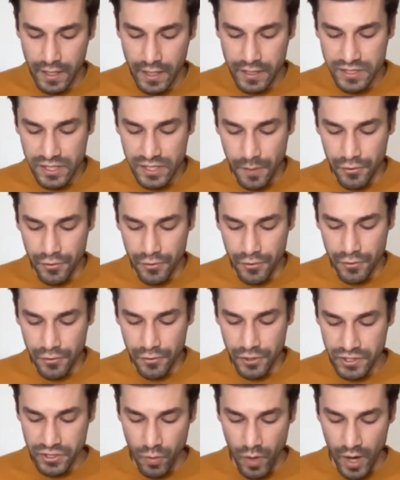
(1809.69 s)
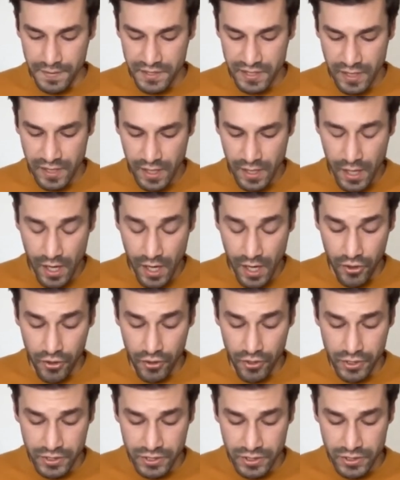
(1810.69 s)
Some prisoners wept,
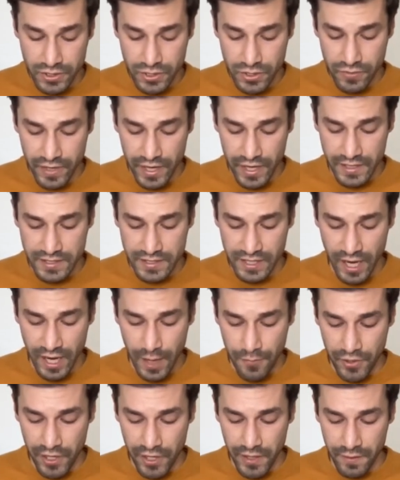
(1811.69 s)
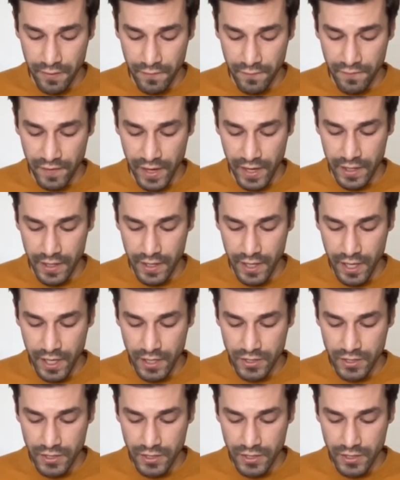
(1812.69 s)
others, too dazed to comprehend their fate,